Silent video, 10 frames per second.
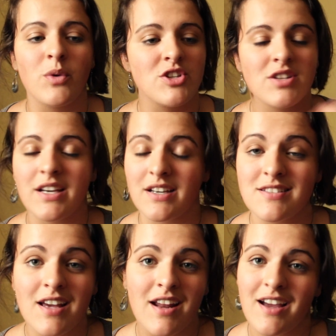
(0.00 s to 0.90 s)
which, like I
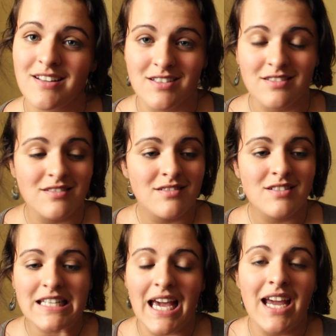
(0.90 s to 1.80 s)
said, I had to
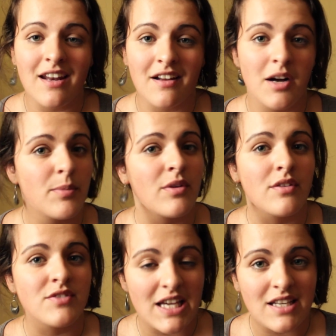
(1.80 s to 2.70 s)
can a couple
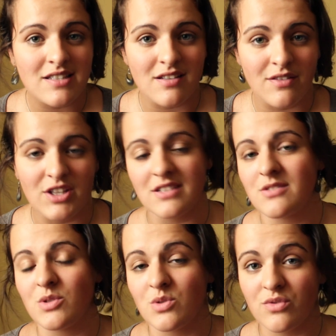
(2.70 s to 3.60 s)
of takes of
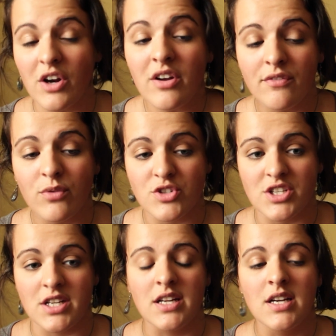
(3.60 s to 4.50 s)
this, which was very
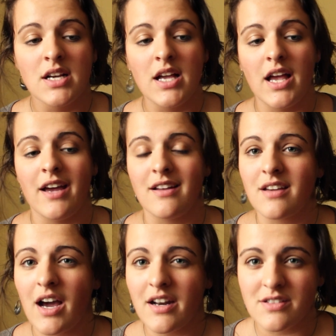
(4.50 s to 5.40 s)
unfortunate
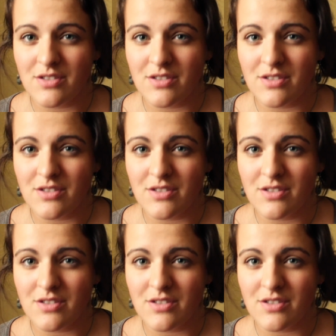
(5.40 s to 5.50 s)
and kind of